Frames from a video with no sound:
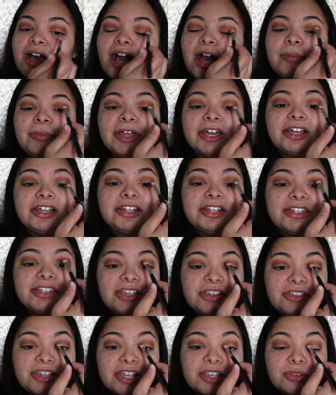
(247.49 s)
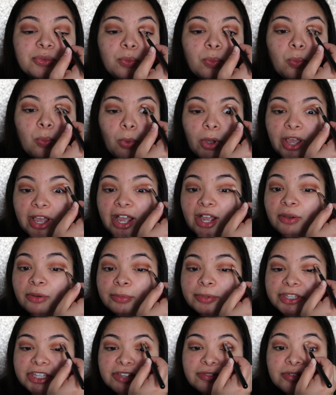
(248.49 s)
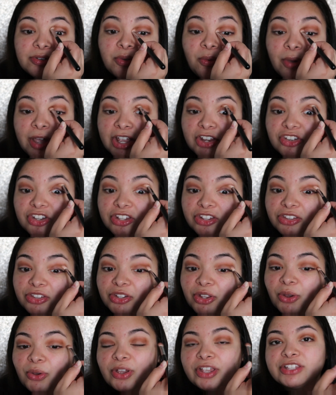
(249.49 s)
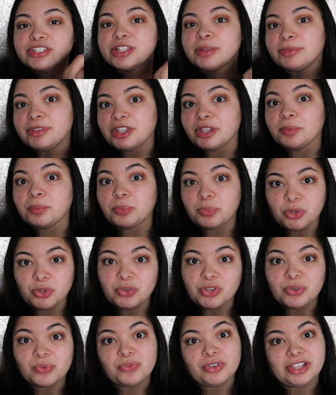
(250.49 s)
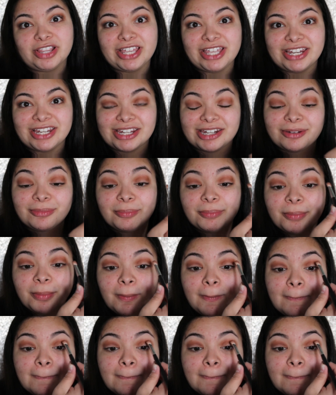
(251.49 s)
I'm not gonna tell you guys what I will be giving away, just know it's something beauty related.